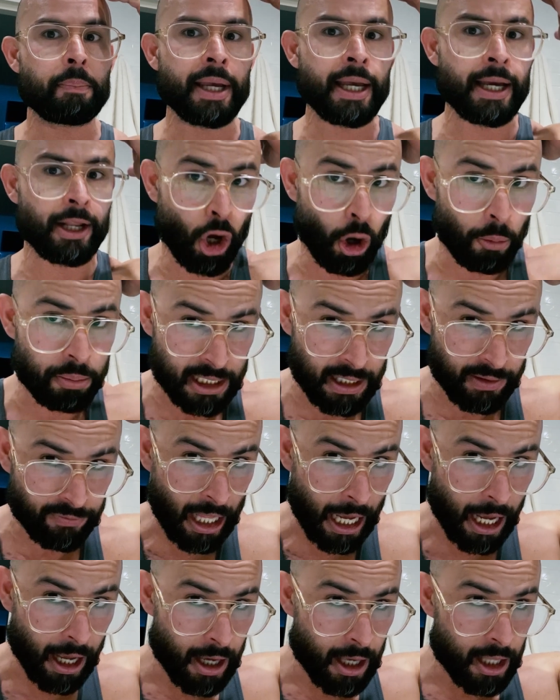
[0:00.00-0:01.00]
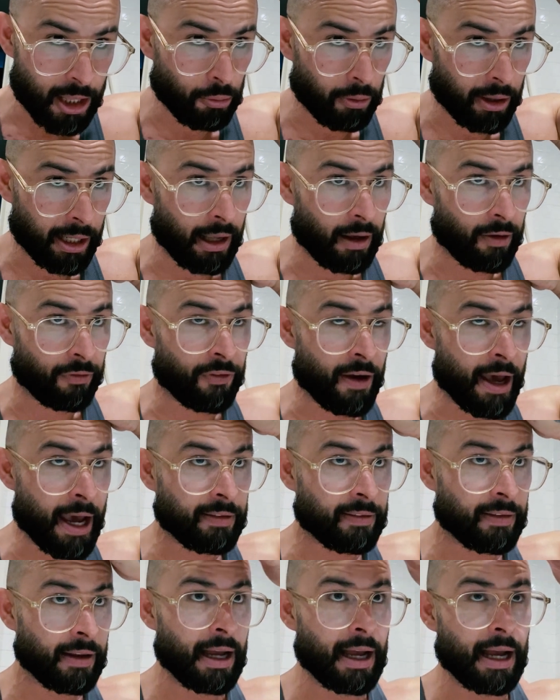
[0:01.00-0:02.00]
It helps give that 3D
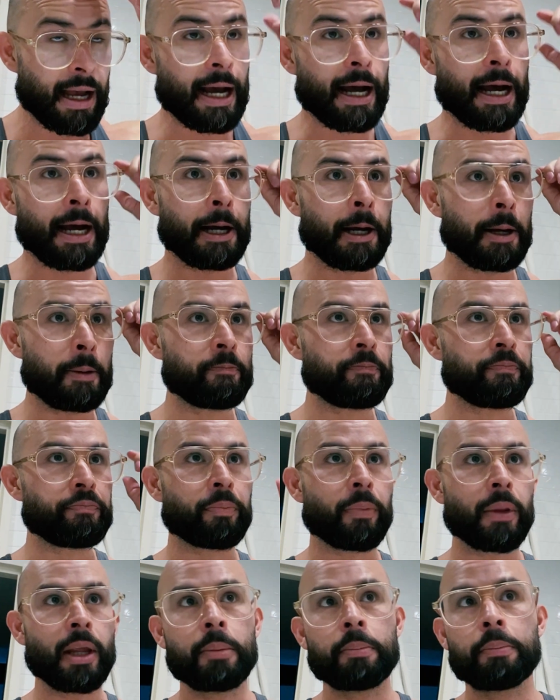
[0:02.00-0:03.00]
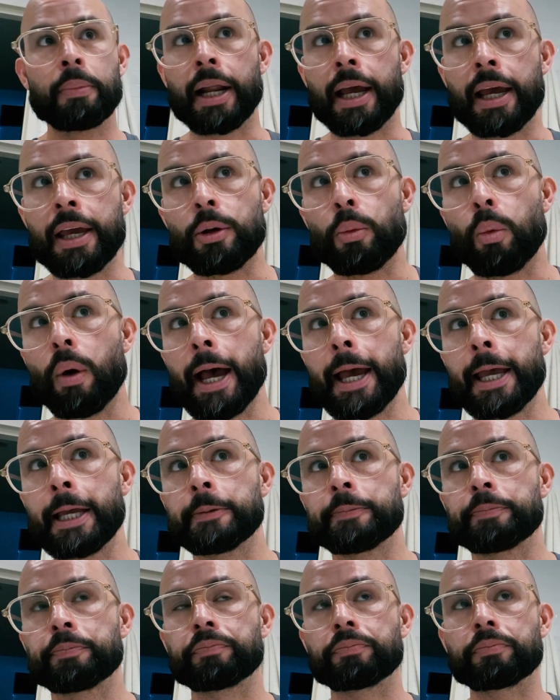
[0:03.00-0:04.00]
effect. But either way,
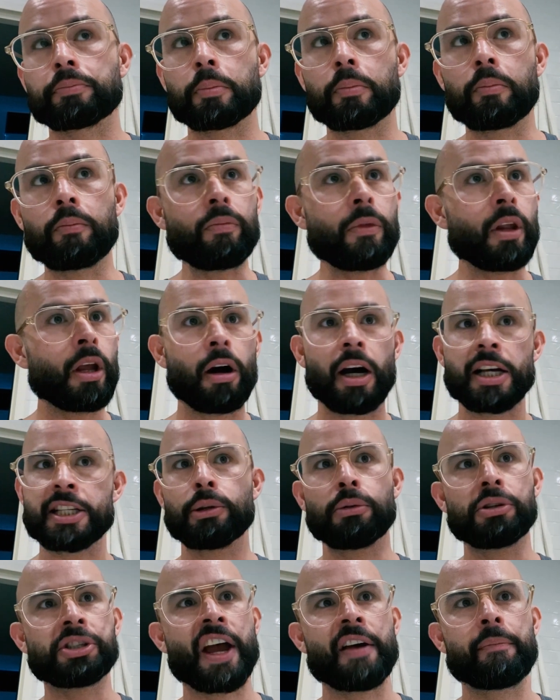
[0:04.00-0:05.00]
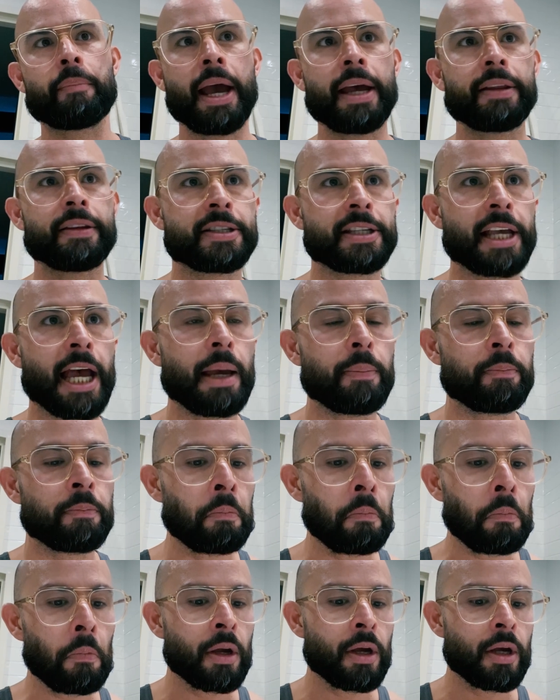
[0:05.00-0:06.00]
I still shave my head the same.
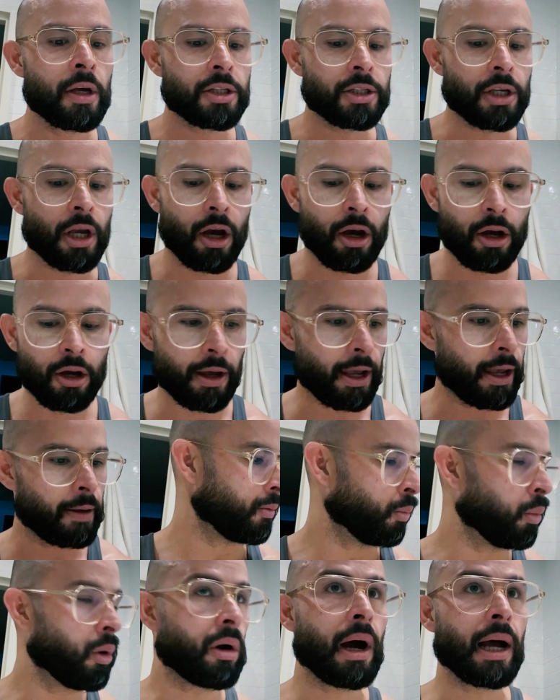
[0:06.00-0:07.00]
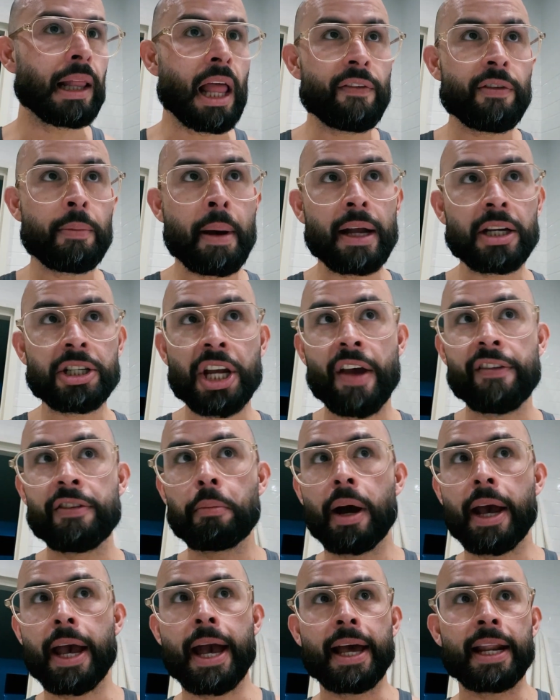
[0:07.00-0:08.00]
So what I love about shaving
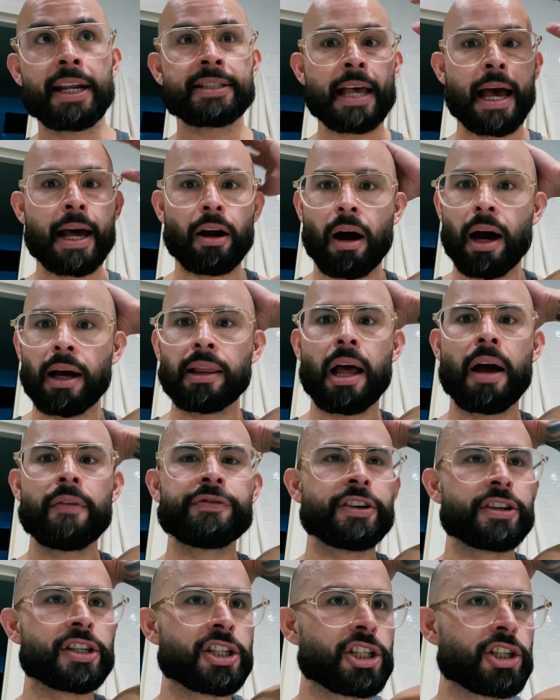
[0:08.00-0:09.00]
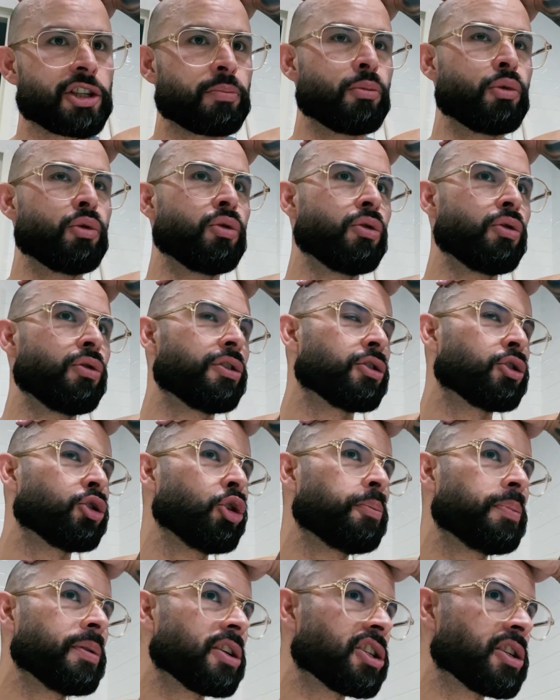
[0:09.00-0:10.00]
my head is that I love the smooth,
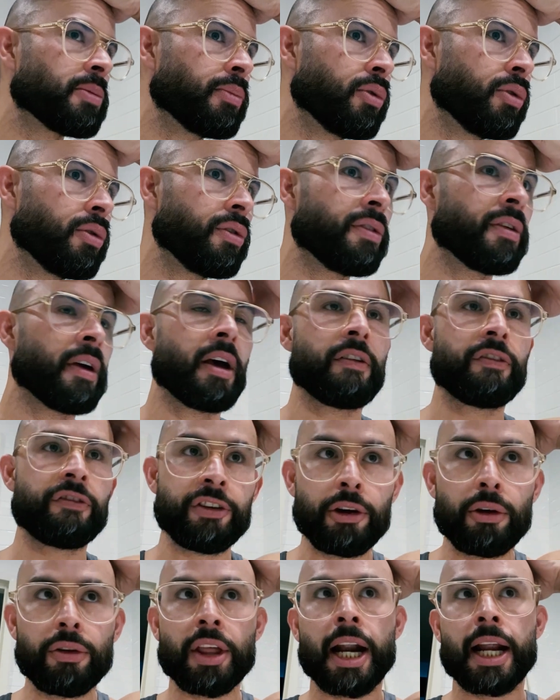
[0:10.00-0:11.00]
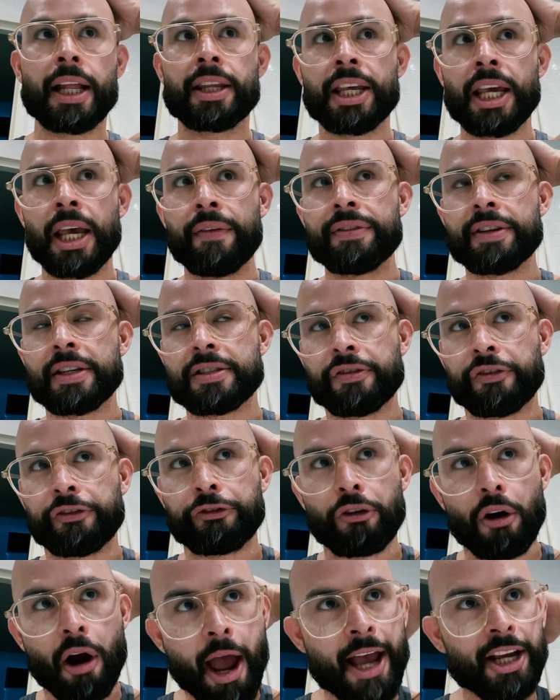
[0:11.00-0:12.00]
super smooth feel that it gives. It's
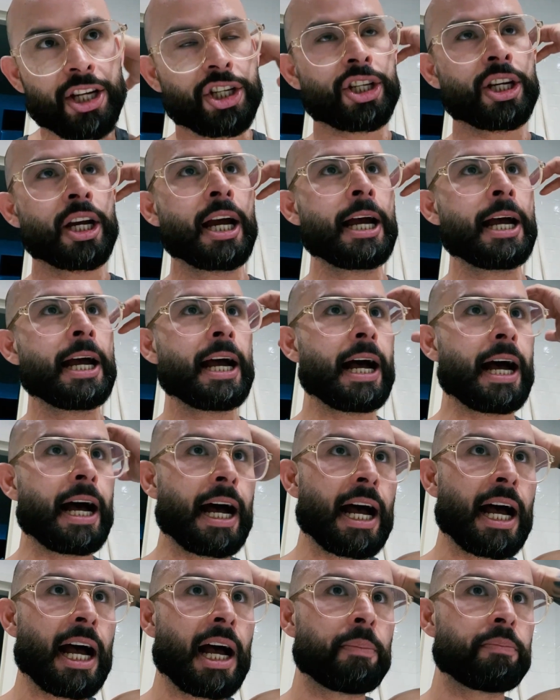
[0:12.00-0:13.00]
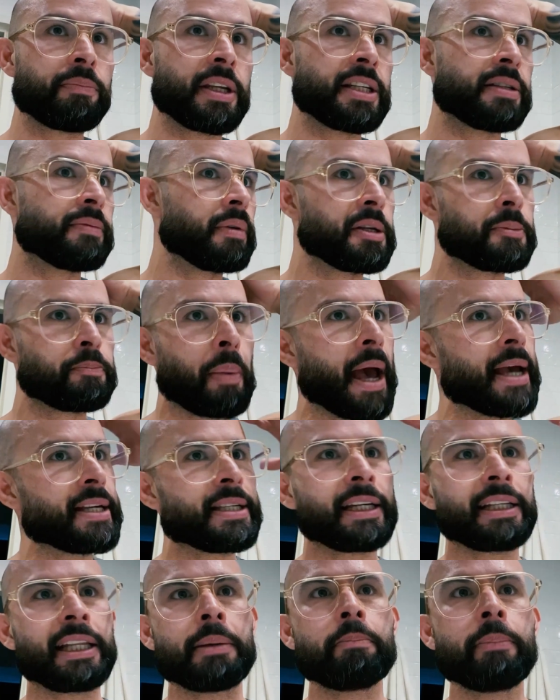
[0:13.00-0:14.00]
fresh. There's
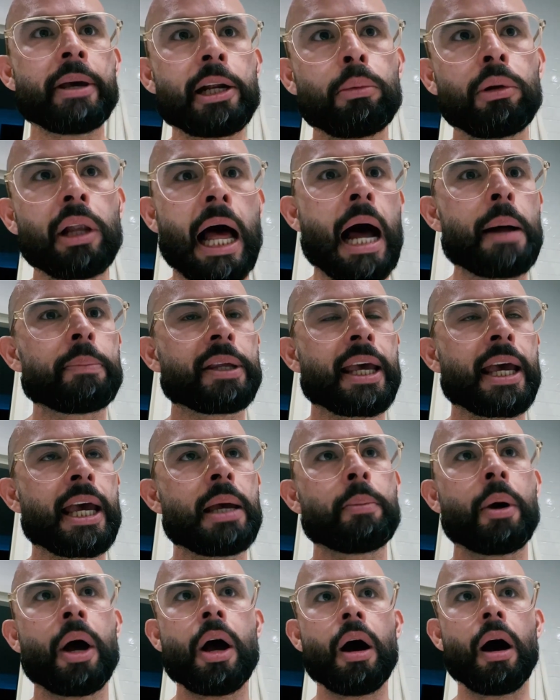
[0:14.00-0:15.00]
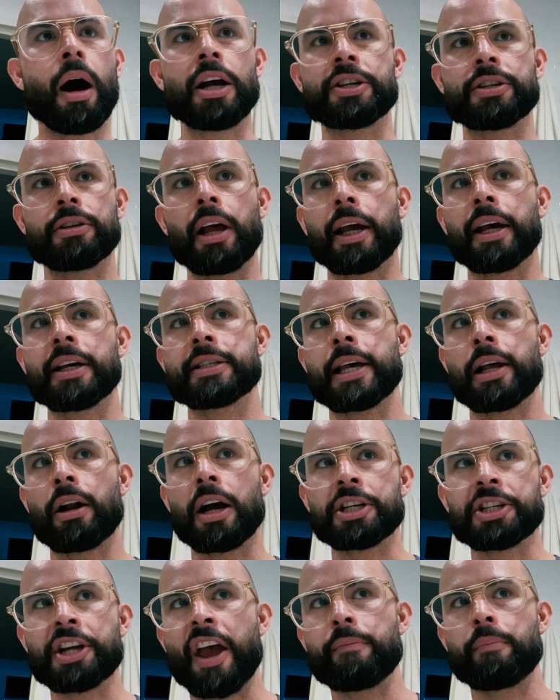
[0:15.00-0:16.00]
basically minimal upkeep. Like I said, I
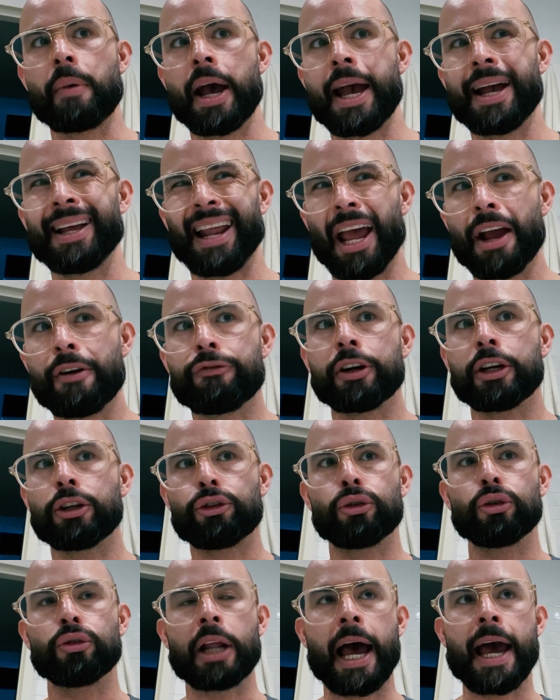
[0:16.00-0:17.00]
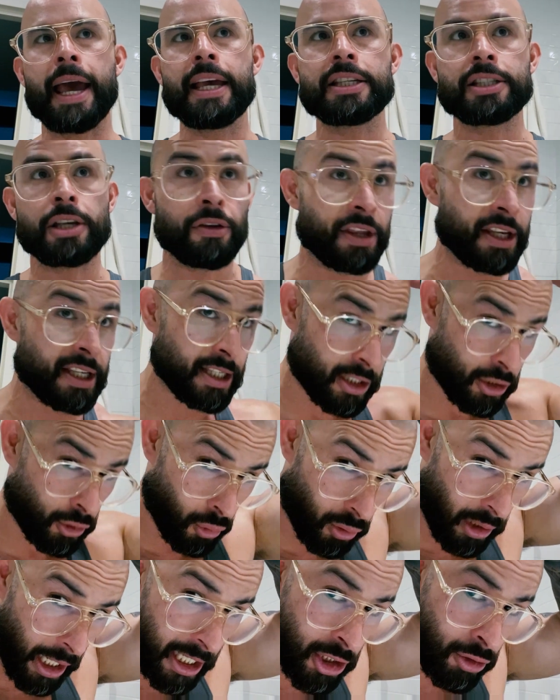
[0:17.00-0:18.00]
shave my head every 2 days. So this is
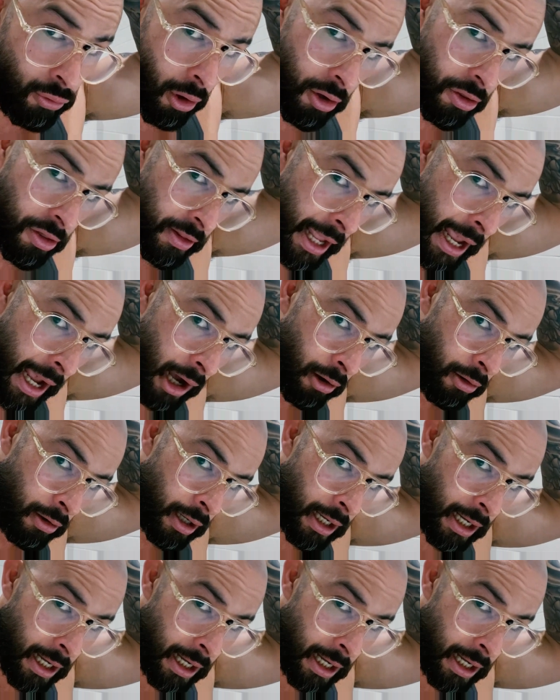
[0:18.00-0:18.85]
2 days growth now.